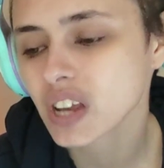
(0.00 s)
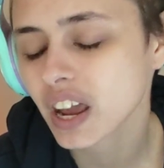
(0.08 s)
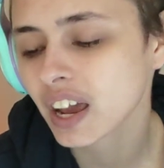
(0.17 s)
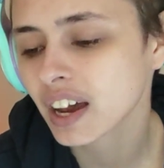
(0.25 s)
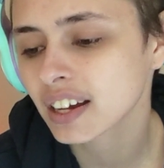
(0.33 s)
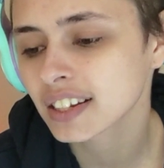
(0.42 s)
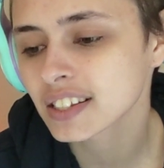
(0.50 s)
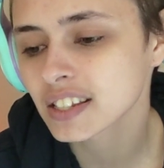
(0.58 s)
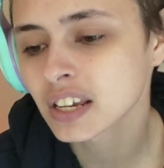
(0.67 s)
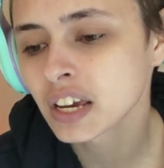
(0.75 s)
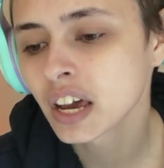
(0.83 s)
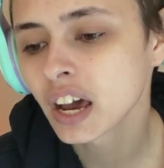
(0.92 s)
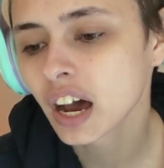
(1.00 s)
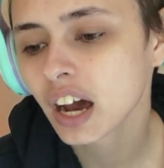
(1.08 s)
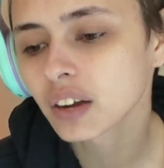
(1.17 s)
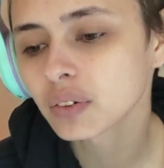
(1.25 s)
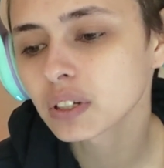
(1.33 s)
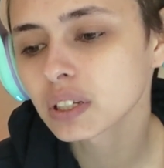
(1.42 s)
And
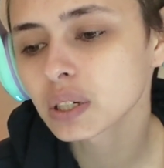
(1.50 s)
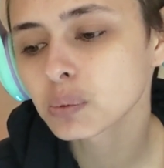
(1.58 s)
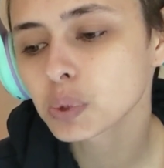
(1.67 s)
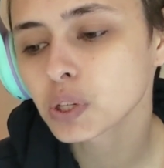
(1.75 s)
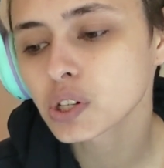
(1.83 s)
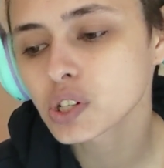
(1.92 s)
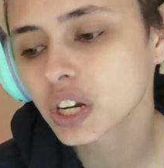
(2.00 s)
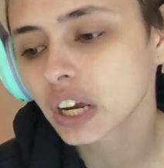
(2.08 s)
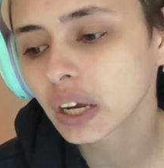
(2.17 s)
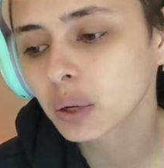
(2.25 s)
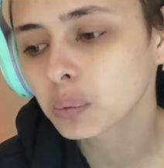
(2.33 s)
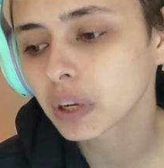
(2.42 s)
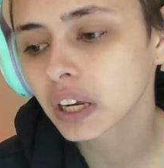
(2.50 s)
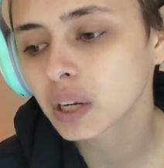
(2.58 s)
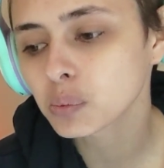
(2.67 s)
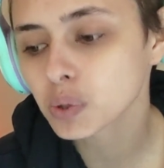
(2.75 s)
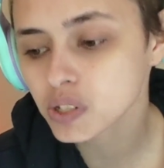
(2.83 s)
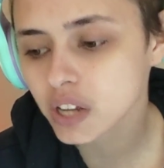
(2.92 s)
I really appreciate being
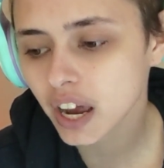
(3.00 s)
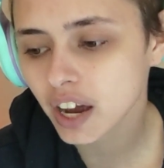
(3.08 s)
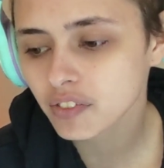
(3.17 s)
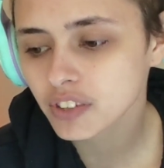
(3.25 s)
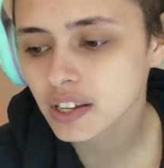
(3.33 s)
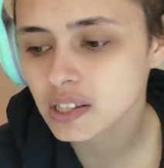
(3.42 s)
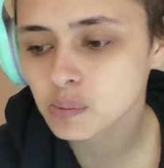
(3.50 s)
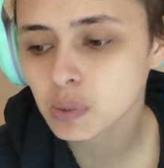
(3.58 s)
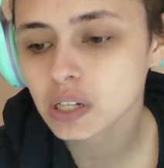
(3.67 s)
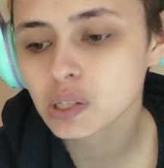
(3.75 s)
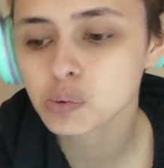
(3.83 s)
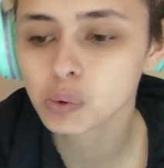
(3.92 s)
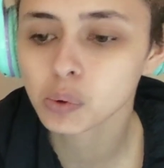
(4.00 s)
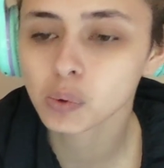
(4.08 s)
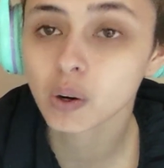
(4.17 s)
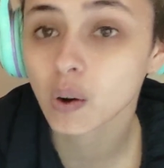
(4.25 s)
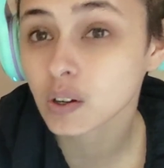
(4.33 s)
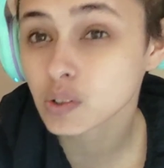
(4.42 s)
able to have that space where we
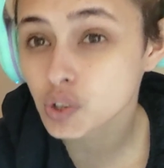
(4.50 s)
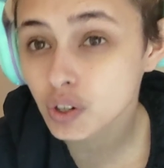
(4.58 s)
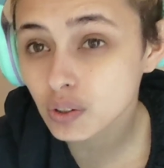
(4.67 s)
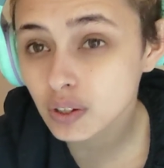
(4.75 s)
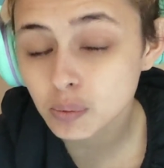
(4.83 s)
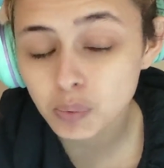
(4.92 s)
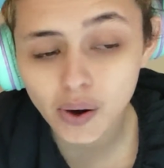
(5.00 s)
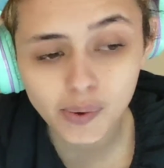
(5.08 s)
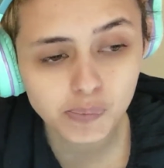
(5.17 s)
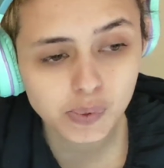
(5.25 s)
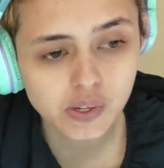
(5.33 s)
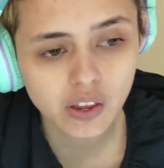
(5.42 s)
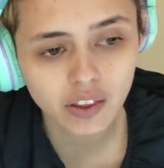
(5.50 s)
work on journaling prompts